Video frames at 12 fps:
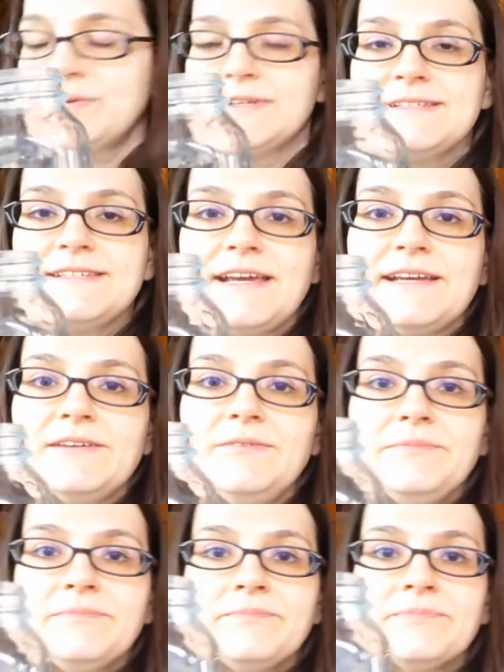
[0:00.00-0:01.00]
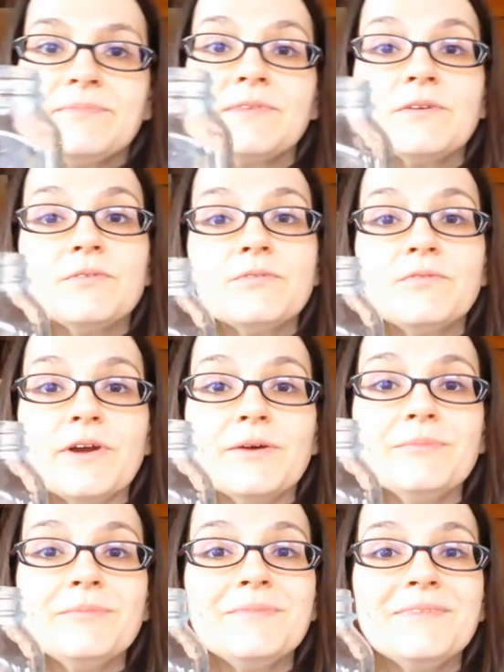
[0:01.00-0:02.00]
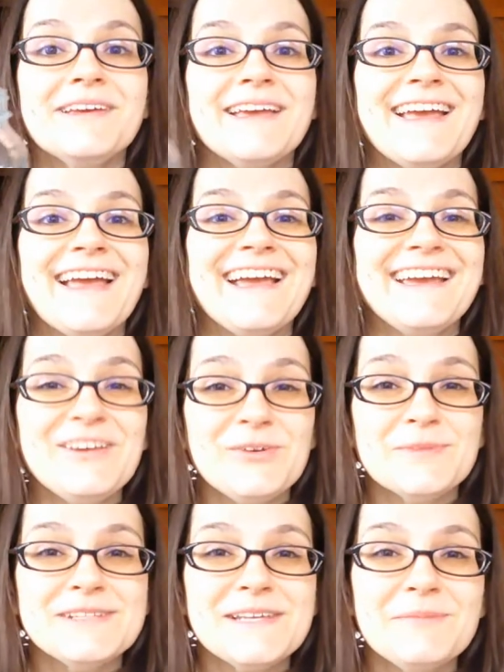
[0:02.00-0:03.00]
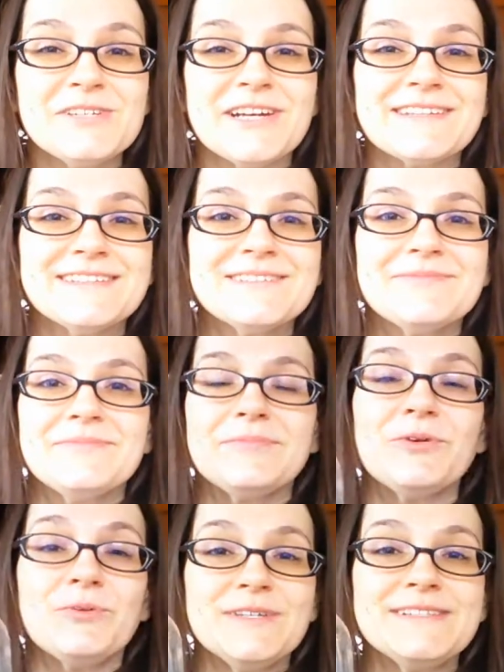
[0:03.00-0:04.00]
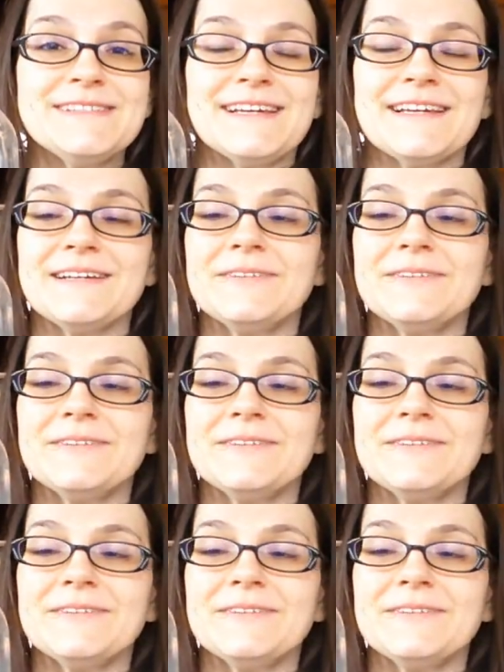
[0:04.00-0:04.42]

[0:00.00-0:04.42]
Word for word: is taken from a human subject who is sick.